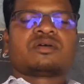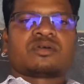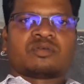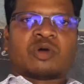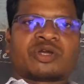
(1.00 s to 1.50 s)

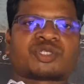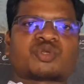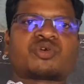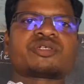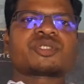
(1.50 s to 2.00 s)
Good morning,
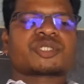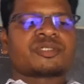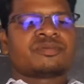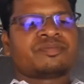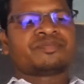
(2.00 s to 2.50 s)
students.
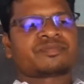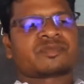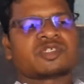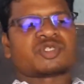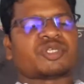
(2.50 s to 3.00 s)

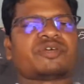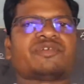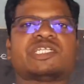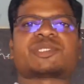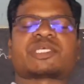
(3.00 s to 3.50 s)
Today
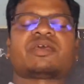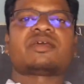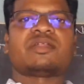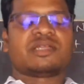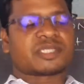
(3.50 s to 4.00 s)
we'll
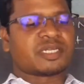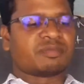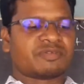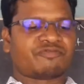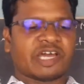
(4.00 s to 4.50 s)
see lesson
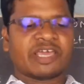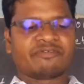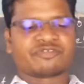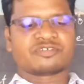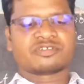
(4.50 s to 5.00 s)
number
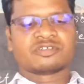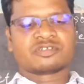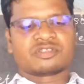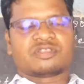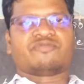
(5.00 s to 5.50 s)
5,
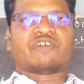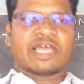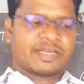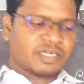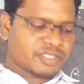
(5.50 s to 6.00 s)
The
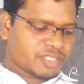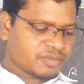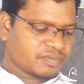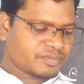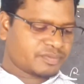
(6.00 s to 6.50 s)
Violet,
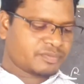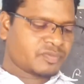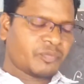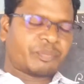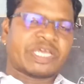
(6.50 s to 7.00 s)

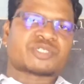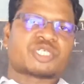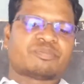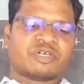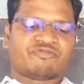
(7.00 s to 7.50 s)
page
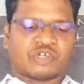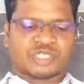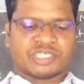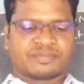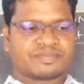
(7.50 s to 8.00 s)
number
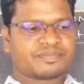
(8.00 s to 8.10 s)
14.